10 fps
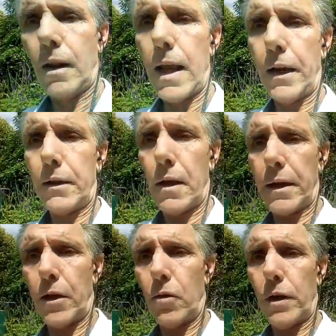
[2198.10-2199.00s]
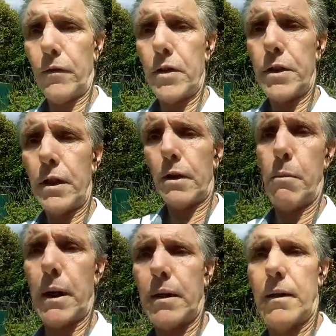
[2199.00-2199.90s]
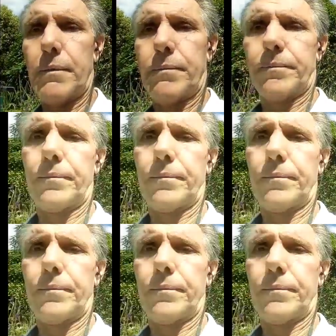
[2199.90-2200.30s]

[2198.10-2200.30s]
Light, I cannot even see the button.